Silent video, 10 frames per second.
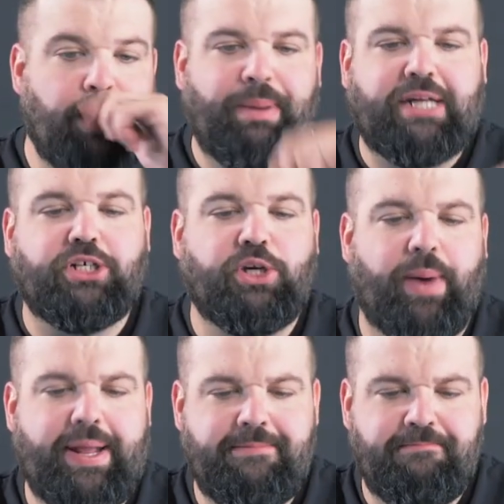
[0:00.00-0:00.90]
Patrick
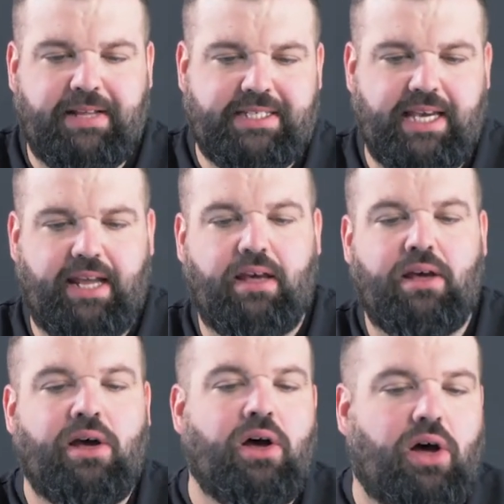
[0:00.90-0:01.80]
Quinn said,
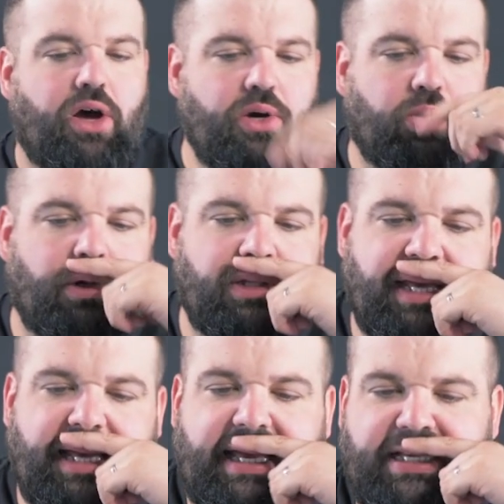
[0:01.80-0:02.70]
"How old
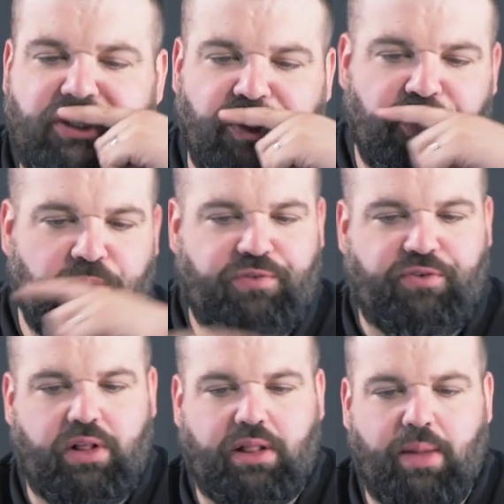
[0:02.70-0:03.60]
is too old
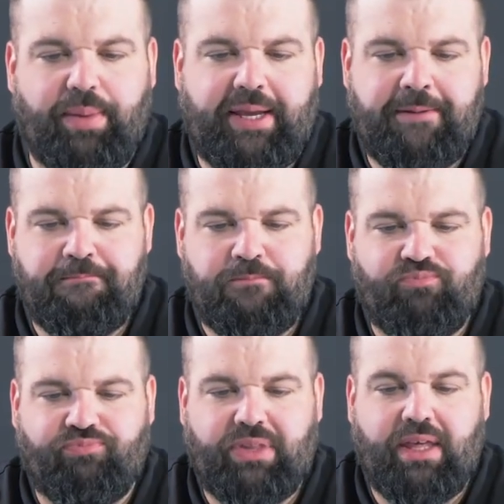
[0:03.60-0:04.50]
for clubbing?"
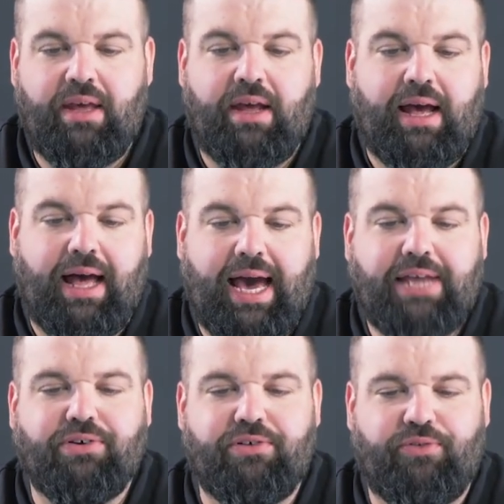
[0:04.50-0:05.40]
I
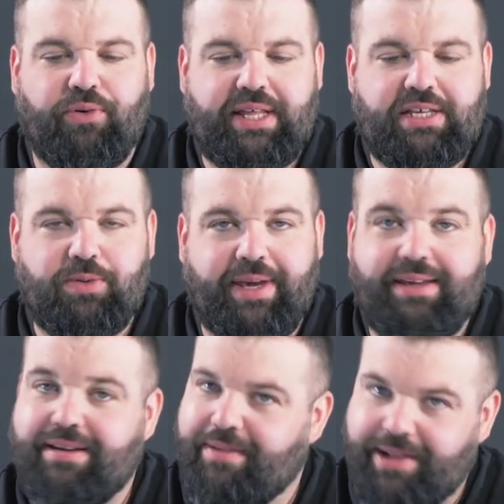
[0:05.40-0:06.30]
turned 40 this
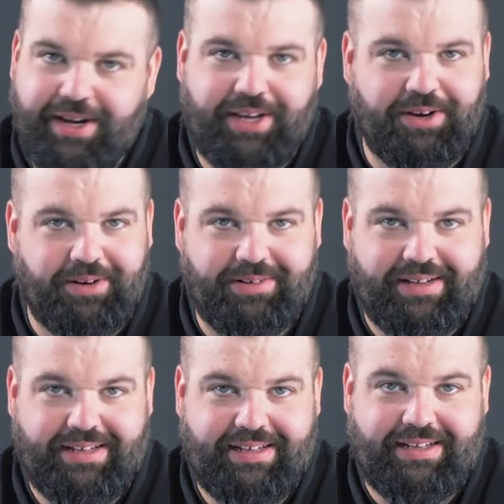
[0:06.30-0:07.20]
week. Well, there you go.
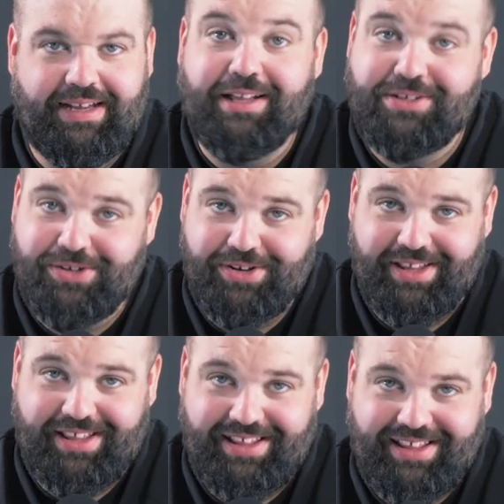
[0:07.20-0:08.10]
Answered.
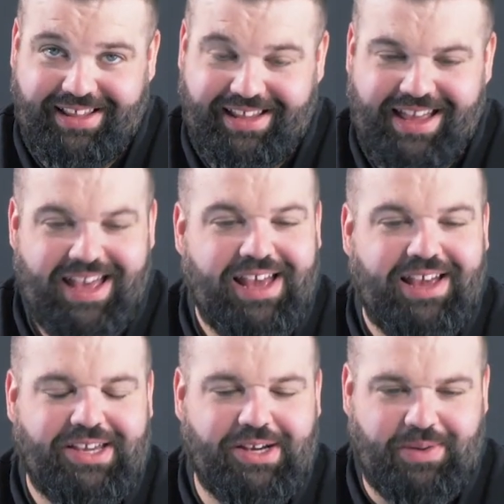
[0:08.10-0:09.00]

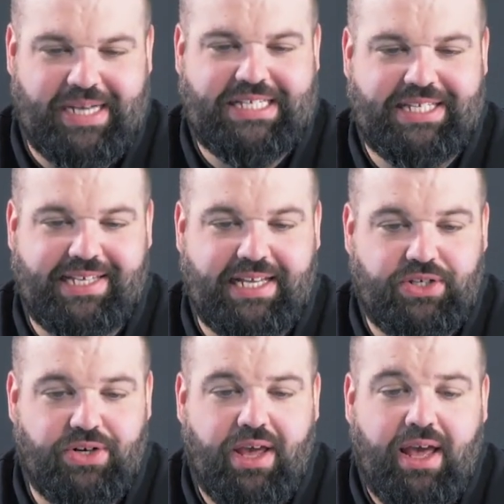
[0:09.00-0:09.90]
Your question's
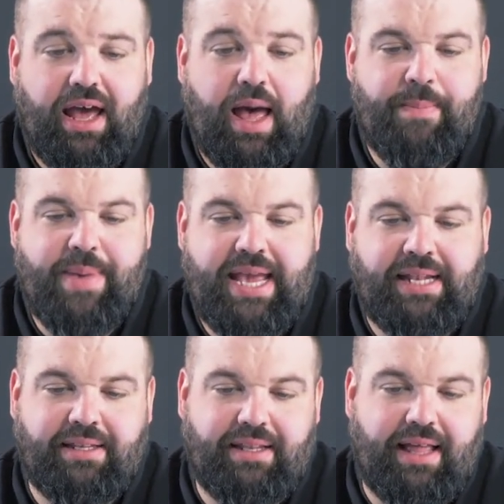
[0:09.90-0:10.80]
answered. I
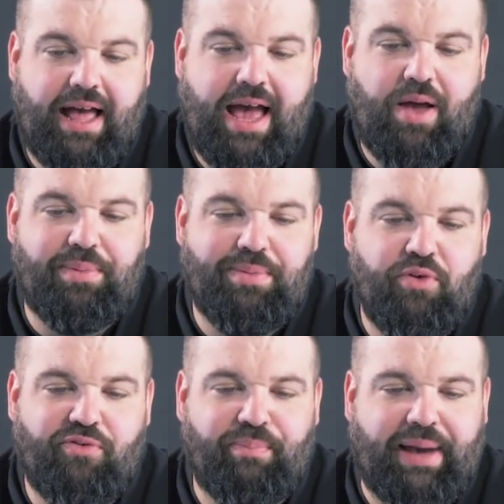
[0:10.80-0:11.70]
mean, I'll be
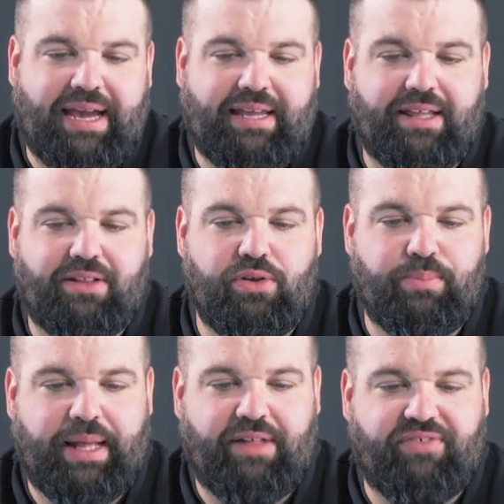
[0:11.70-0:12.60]
moving back to
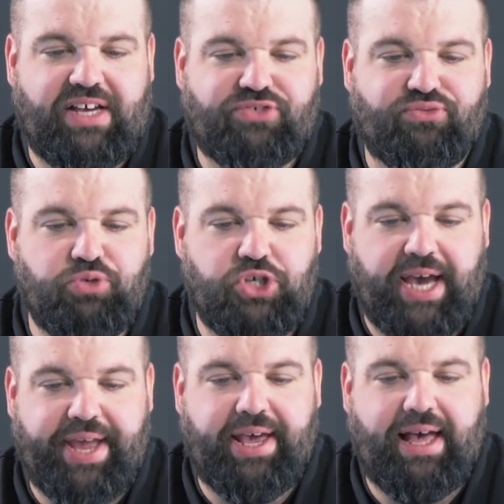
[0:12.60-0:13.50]
Belfast from
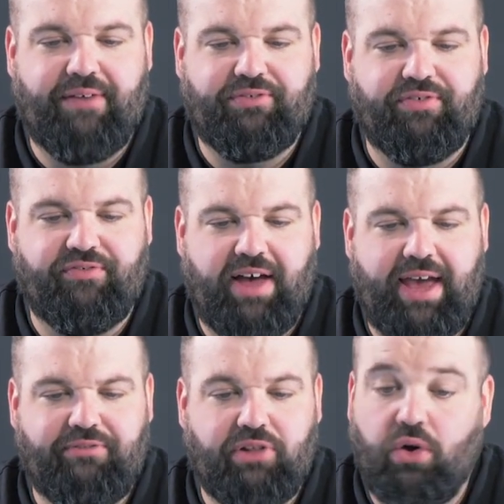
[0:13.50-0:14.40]
China after
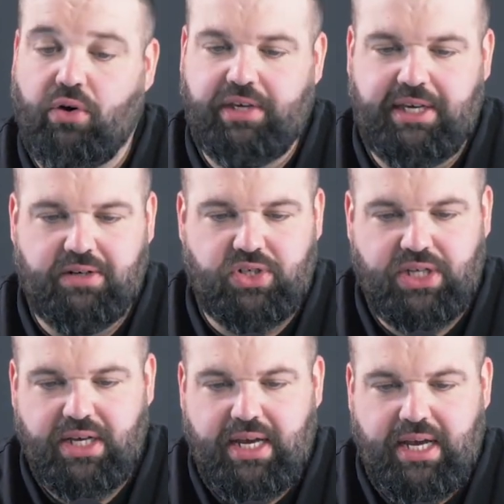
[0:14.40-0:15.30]
five long years.